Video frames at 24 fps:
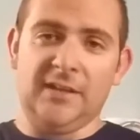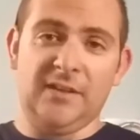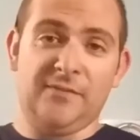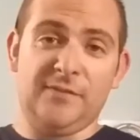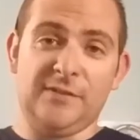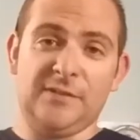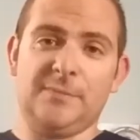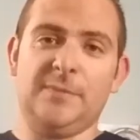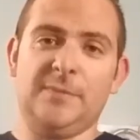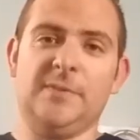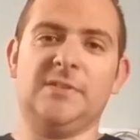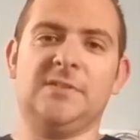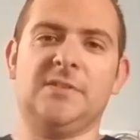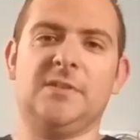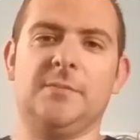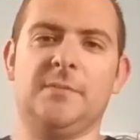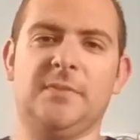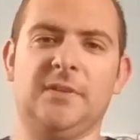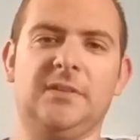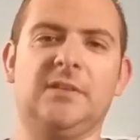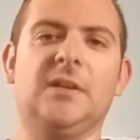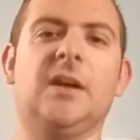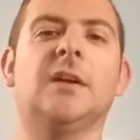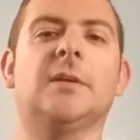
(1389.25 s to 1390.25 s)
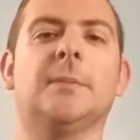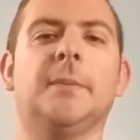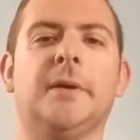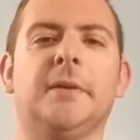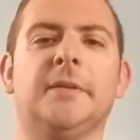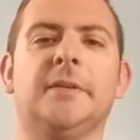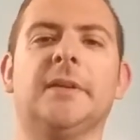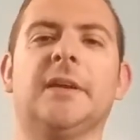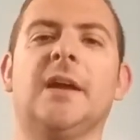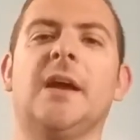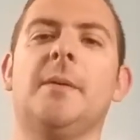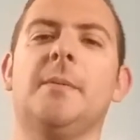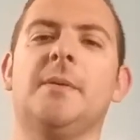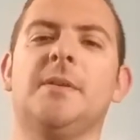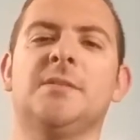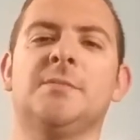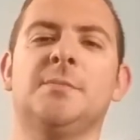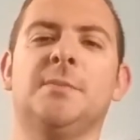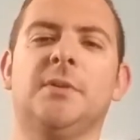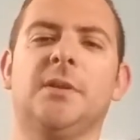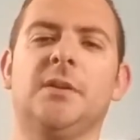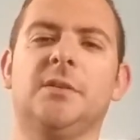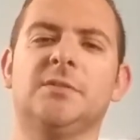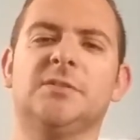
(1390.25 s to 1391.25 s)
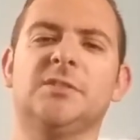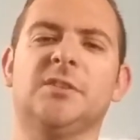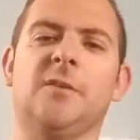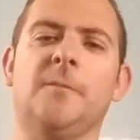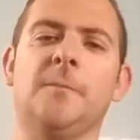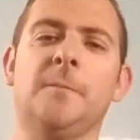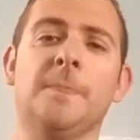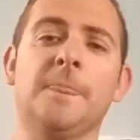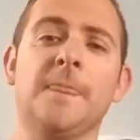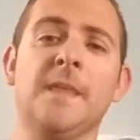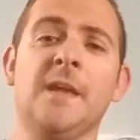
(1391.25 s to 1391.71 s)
if it's been something talked about in the comments below. So